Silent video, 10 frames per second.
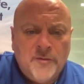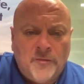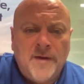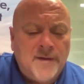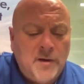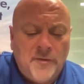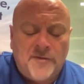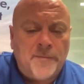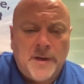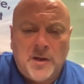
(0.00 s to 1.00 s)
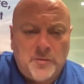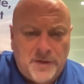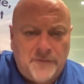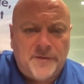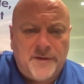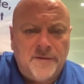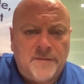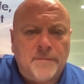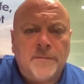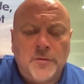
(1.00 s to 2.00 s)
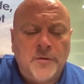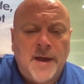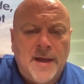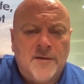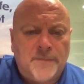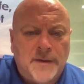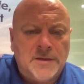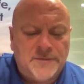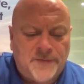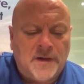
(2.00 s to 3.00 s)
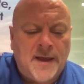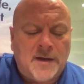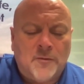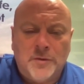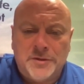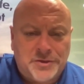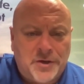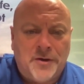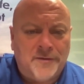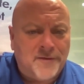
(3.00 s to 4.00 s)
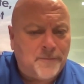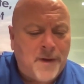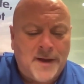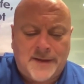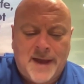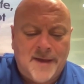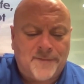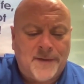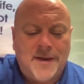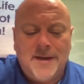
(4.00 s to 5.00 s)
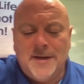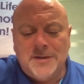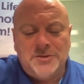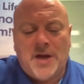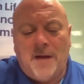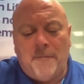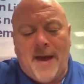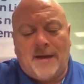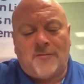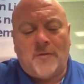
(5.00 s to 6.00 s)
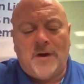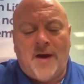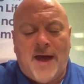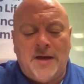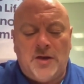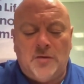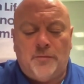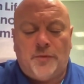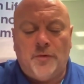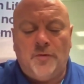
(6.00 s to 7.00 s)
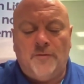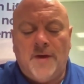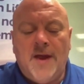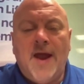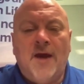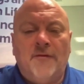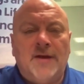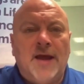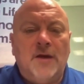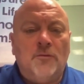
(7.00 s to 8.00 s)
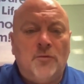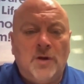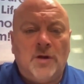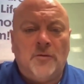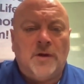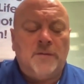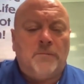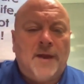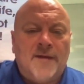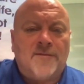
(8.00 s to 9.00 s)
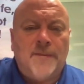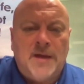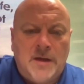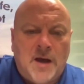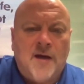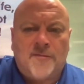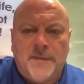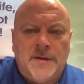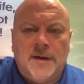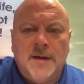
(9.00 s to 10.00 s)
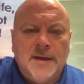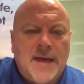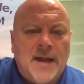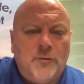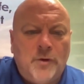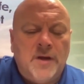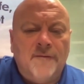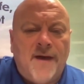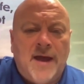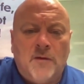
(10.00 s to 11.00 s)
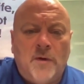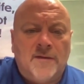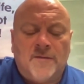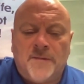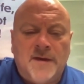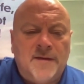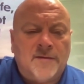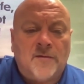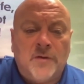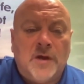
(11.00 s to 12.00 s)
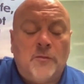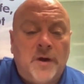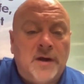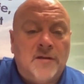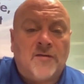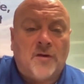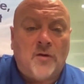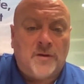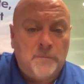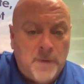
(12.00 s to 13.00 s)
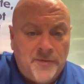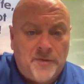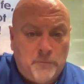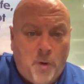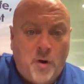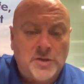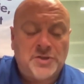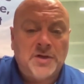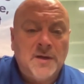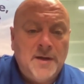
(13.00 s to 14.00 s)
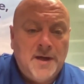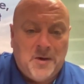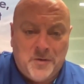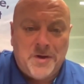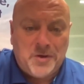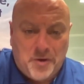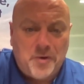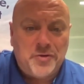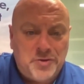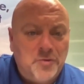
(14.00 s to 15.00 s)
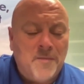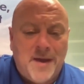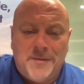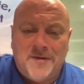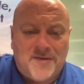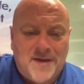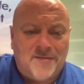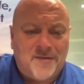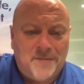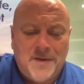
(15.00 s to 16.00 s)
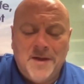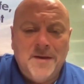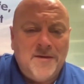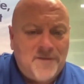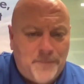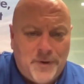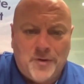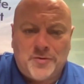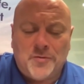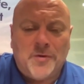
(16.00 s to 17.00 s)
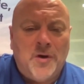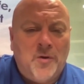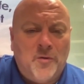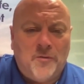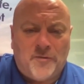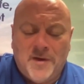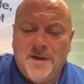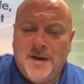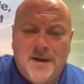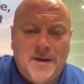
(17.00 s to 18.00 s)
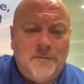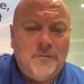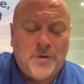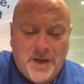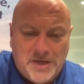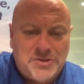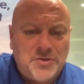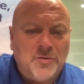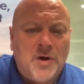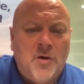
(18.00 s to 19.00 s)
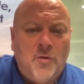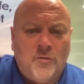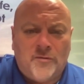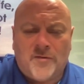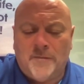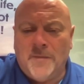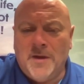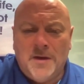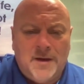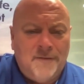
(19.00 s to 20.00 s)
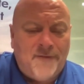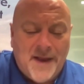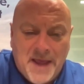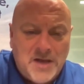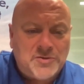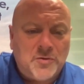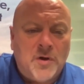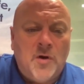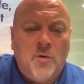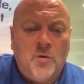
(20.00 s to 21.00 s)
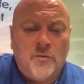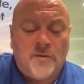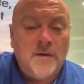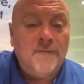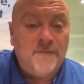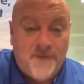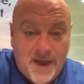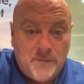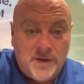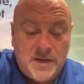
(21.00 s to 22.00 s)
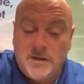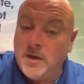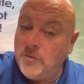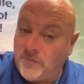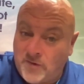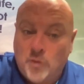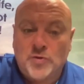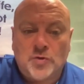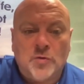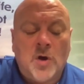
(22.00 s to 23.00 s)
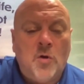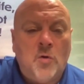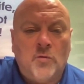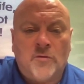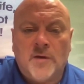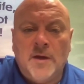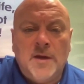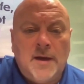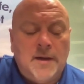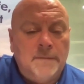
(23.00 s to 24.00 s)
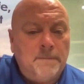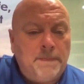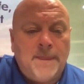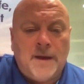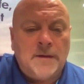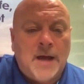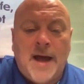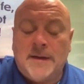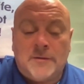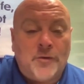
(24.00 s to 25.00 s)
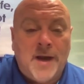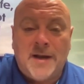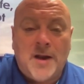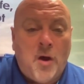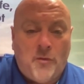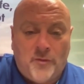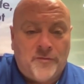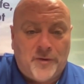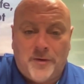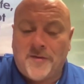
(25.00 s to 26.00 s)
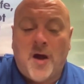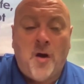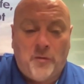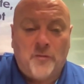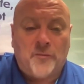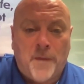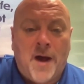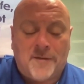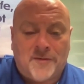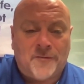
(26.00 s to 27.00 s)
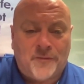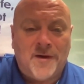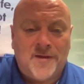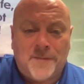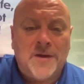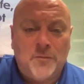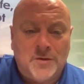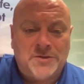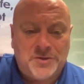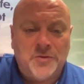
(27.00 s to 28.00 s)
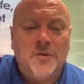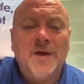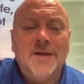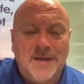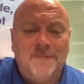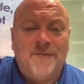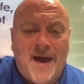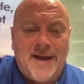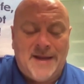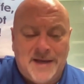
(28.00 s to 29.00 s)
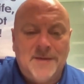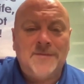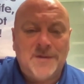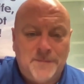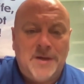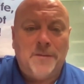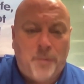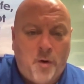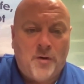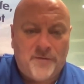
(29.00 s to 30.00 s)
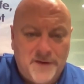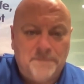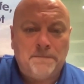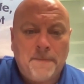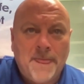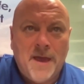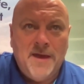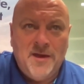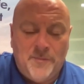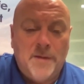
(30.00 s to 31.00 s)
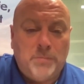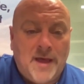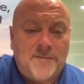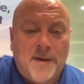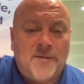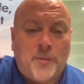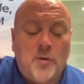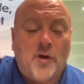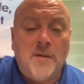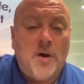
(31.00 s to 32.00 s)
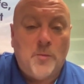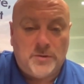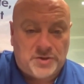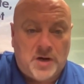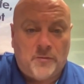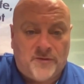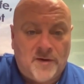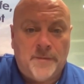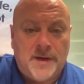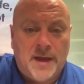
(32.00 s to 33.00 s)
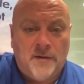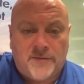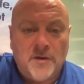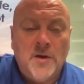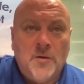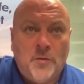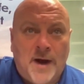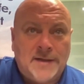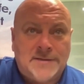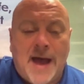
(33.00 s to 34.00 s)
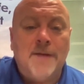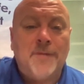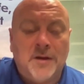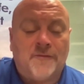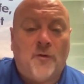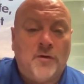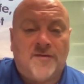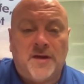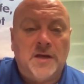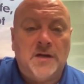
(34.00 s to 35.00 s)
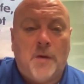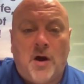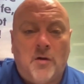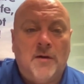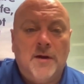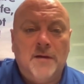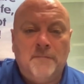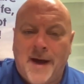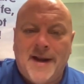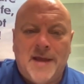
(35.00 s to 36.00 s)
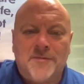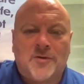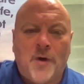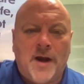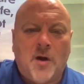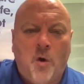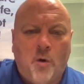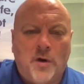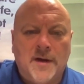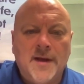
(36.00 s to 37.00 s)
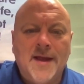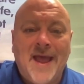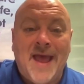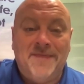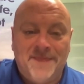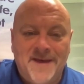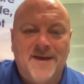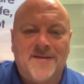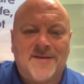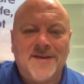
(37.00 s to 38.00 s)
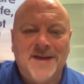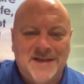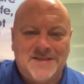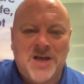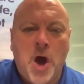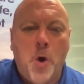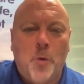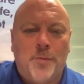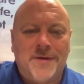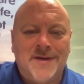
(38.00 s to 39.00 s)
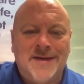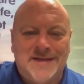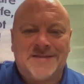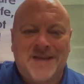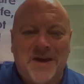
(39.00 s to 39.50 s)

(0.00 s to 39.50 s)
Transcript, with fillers: So, friends, I know this has been a little different these two days, but I just felt like I wanted to share this podcast by John Maxwell, How Do You Improve Every Day? Really, really blessed me, caused me to kind of reevaluate some things as we get ready to start the month of March. I want to encourage you maybe to set some spiritual goals, uh, relational goals, some uh, financial goals, family, you know, social goals. Um, God created all those areas, all those boxes, friends, but He wants you to invite Him to be a part of them. You've been blessed by this program. I hope you'll share it with somebody else. We're time. I look forward to seeing you tomorrow. My name's Greg Horn, and this is Hope is